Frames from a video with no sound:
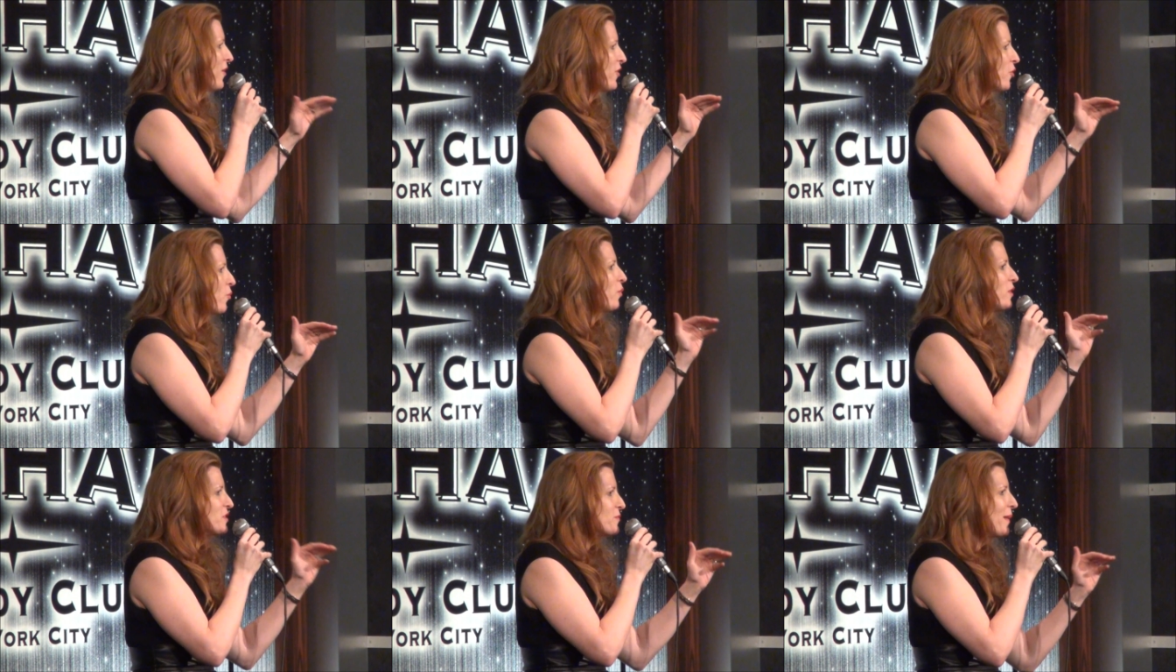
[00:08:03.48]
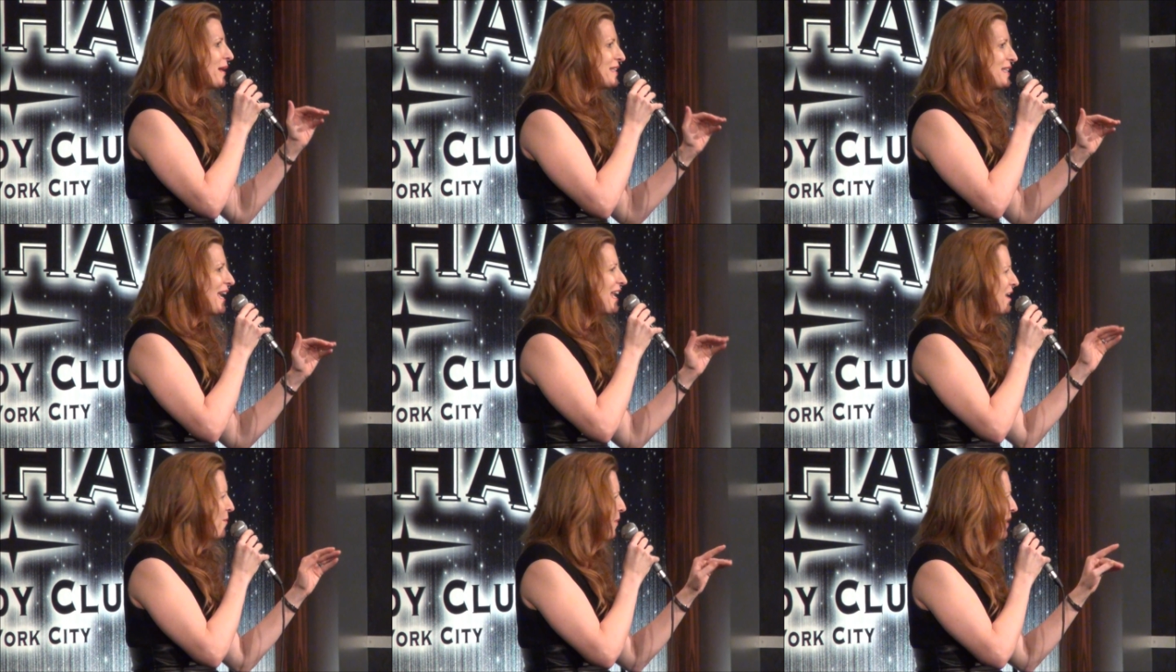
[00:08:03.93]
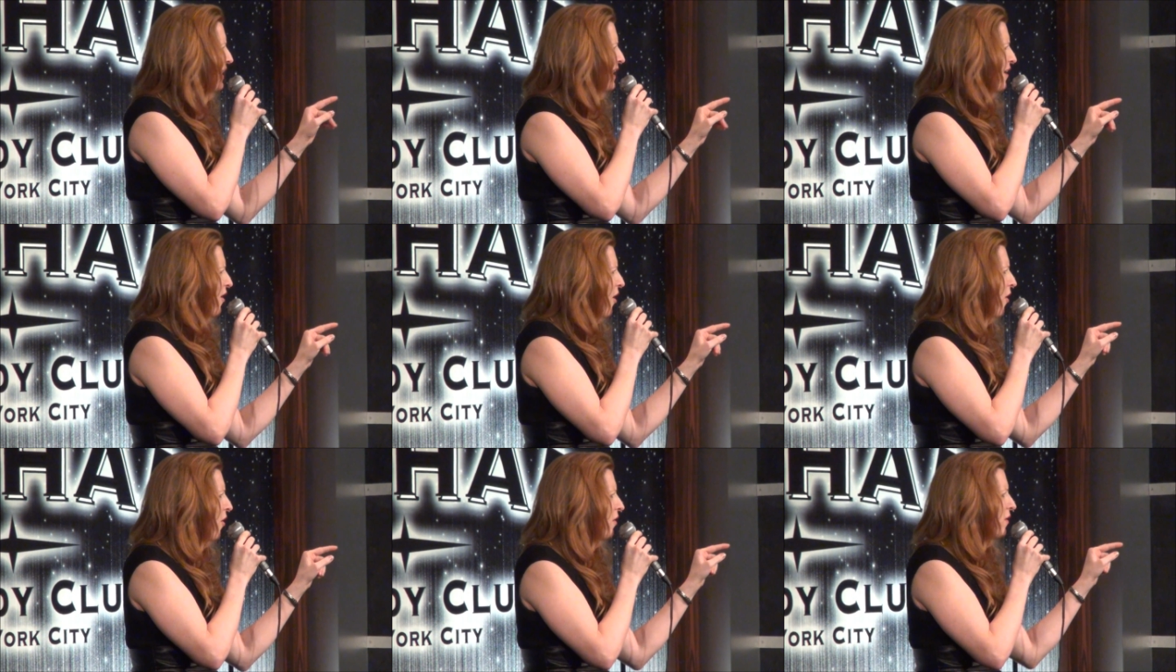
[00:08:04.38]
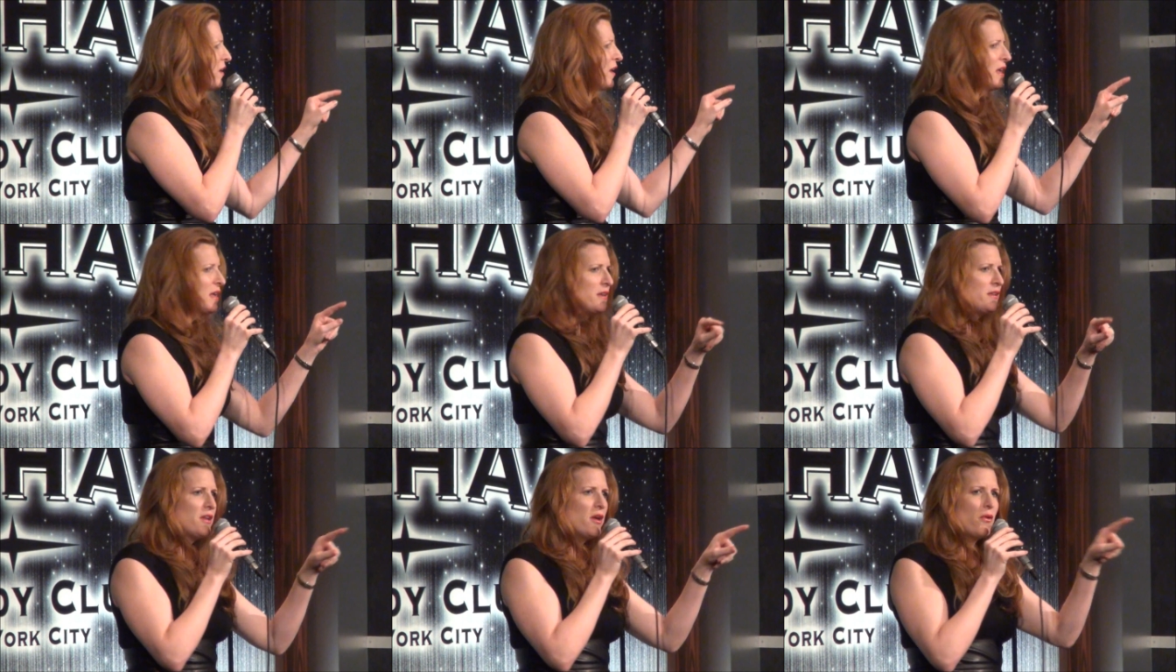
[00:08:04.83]
mother was my, anybody at all?
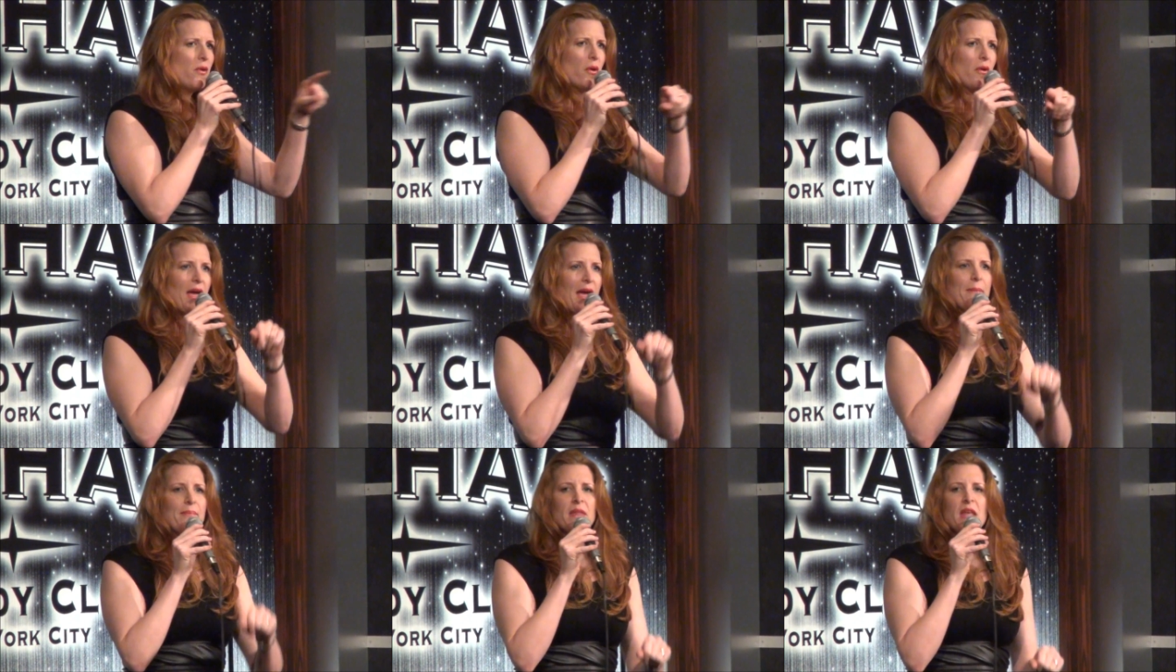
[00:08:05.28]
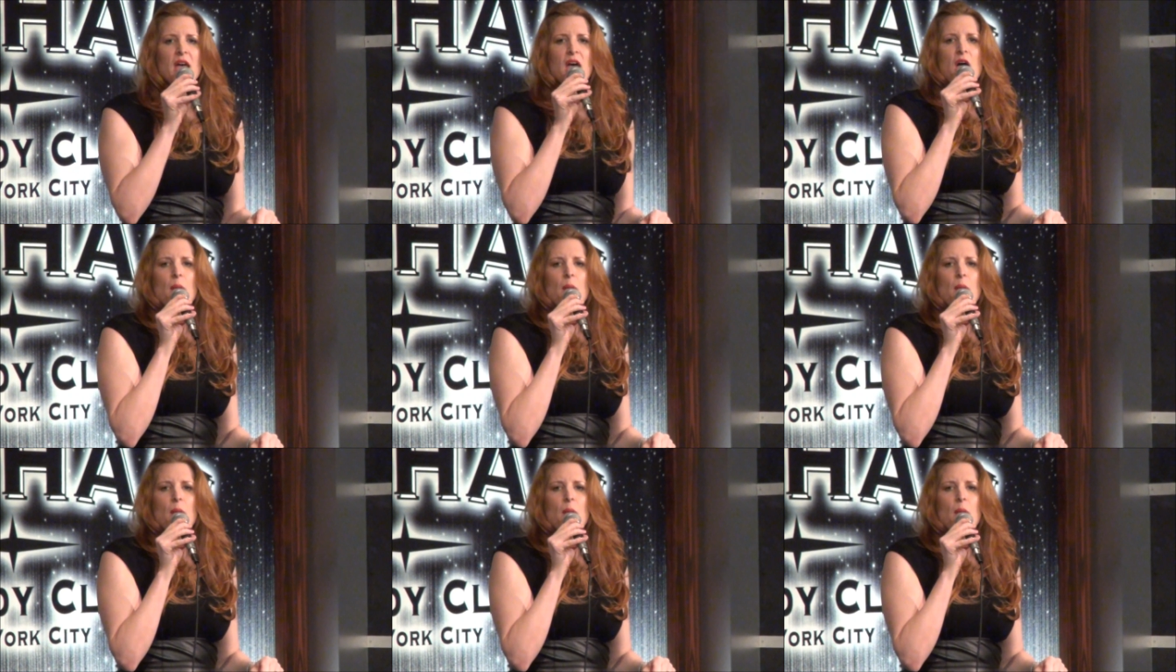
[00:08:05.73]
No? Okay.